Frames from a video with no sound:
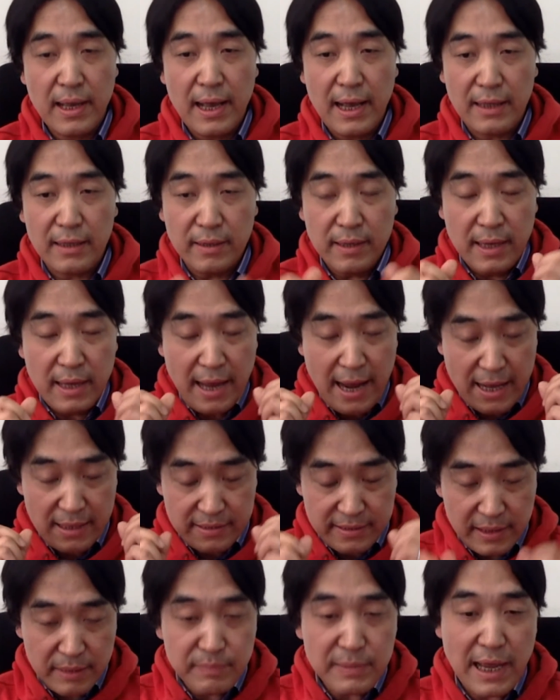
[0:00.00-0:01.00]
And at the
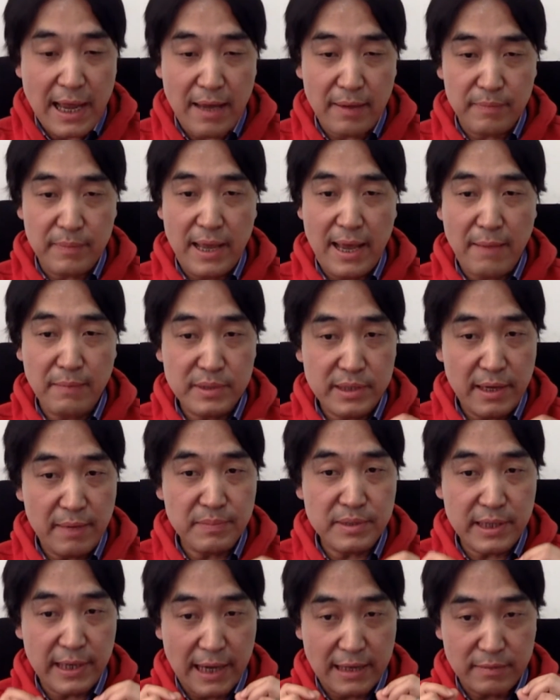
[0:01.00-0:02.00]
same time,
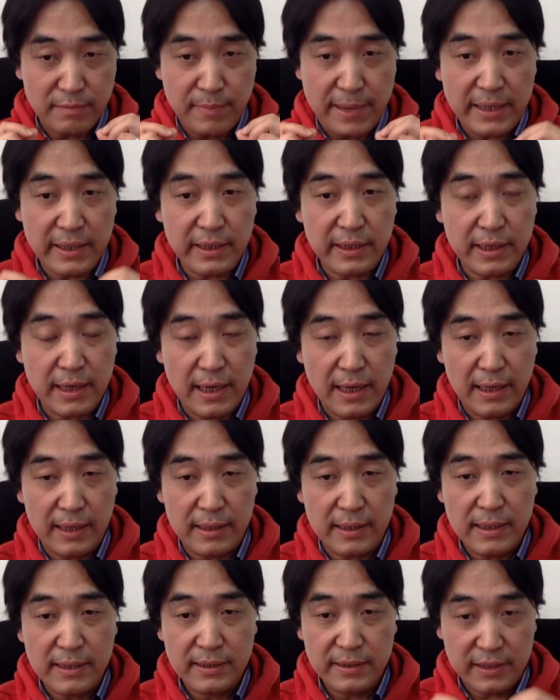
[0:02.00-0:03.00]
MCMC has many
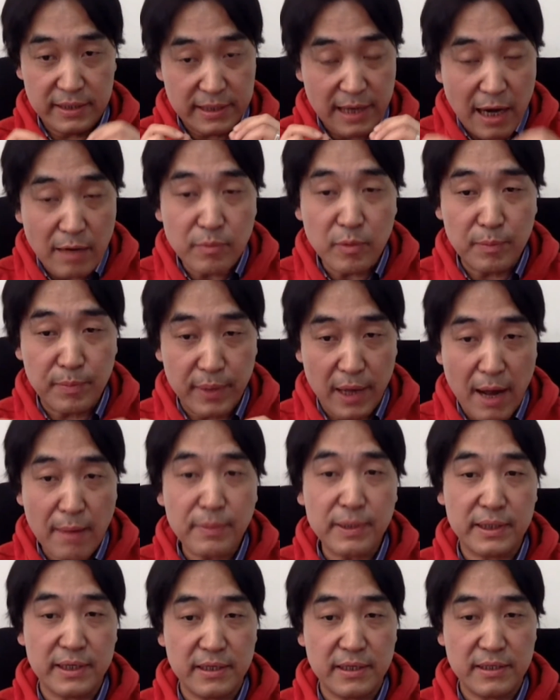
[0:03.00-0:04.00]
desirable
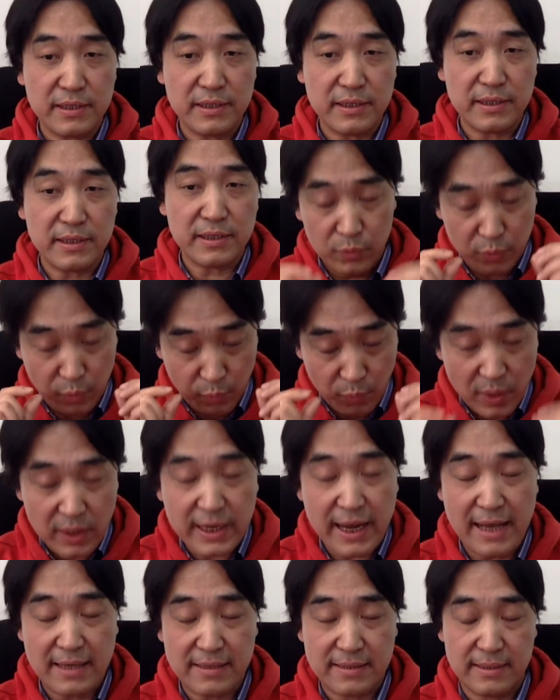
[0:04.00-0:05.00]
properties to
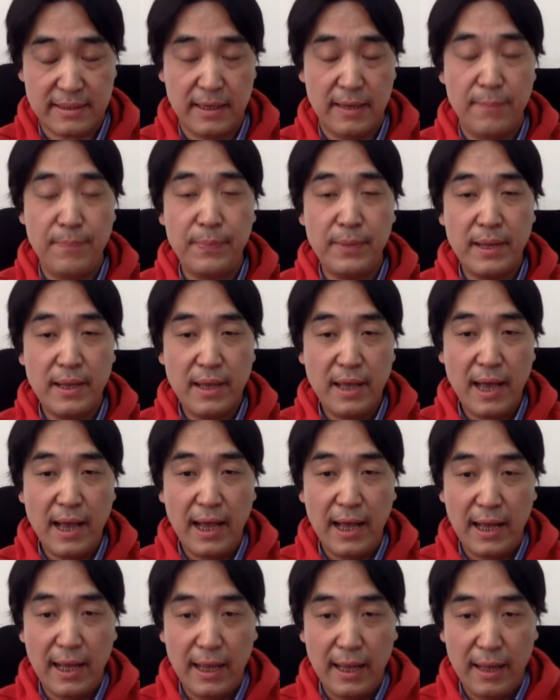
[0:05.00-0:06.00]
work as a
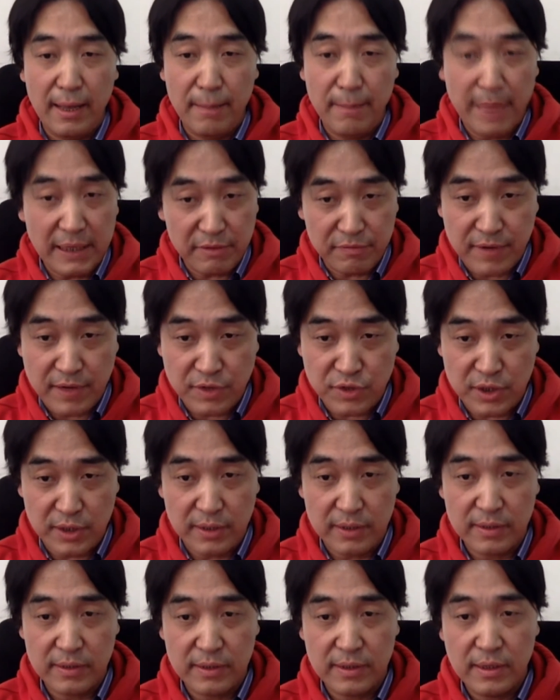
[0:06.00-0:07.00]
mining
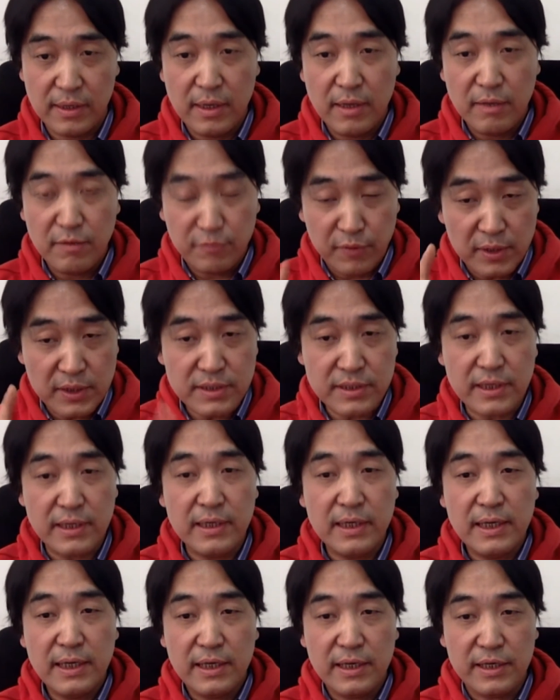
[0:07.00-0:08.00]
function. First,
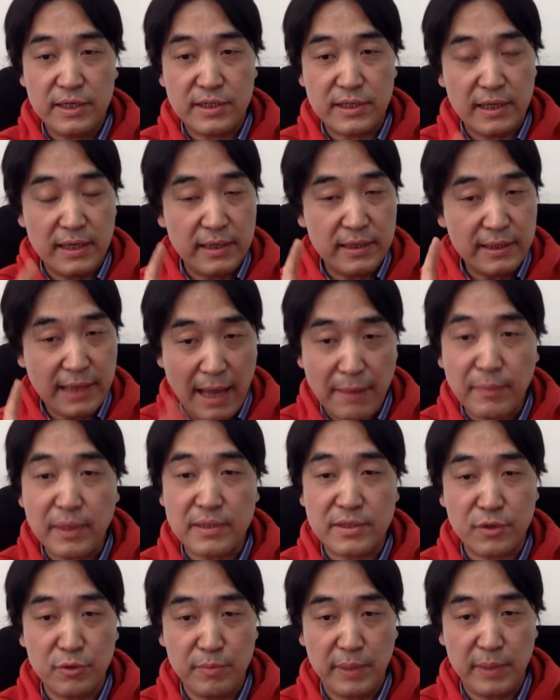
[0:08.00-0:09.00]
it's time
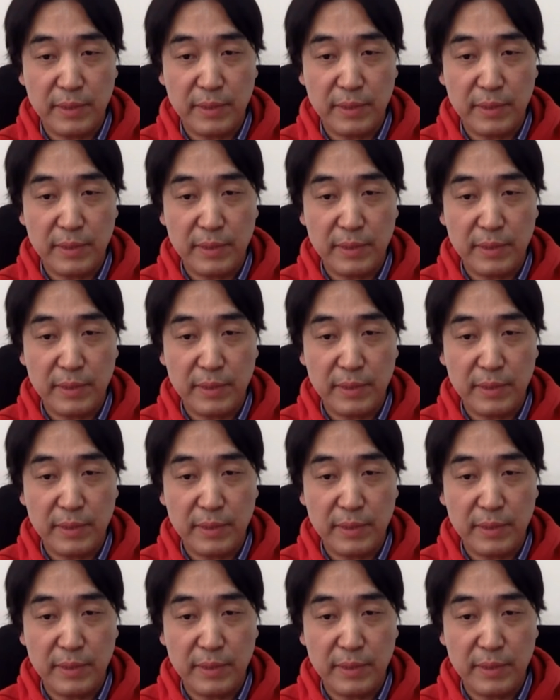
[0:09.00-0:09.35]
consuming.